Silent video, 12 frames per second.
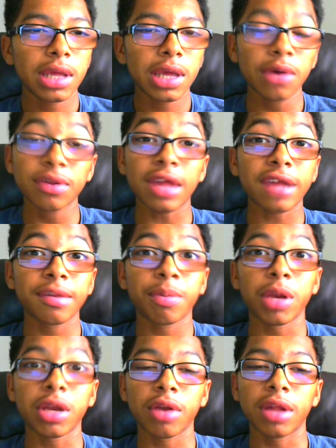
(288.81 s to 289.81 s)
It was actually
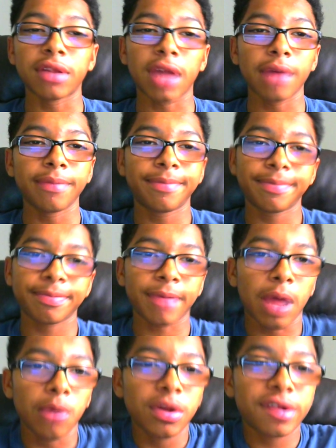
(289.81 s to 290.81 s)
pretty crazy.
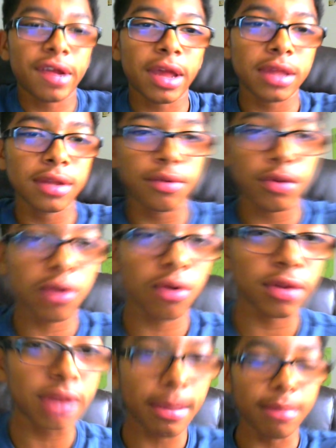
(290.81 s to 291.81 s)
I wish I could
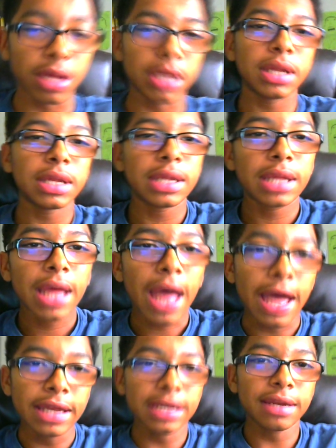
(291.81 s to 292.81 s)
record that, but
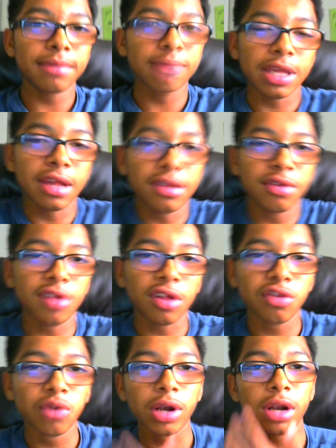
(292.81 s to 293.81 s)
I didn't because it was on
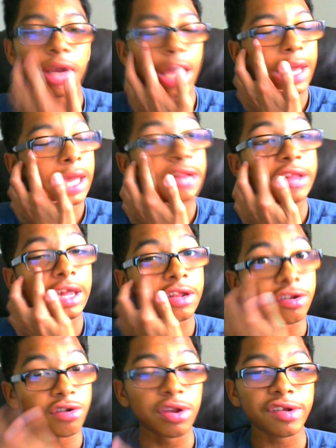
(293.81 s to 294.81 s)
Twitter, and I hate taking
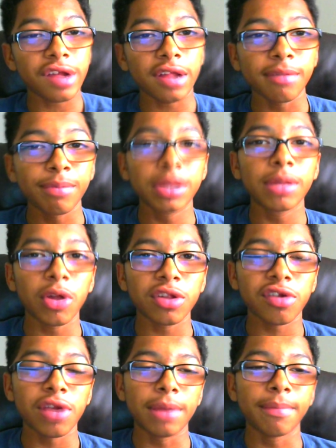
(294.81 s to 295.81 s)
screenshots and putting them on the
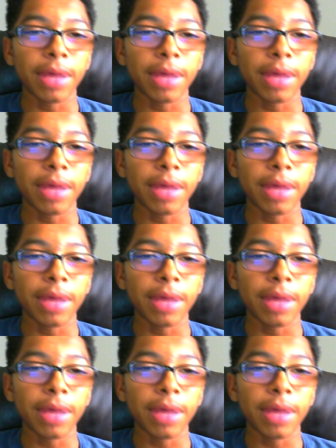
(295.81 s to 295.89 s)
screen.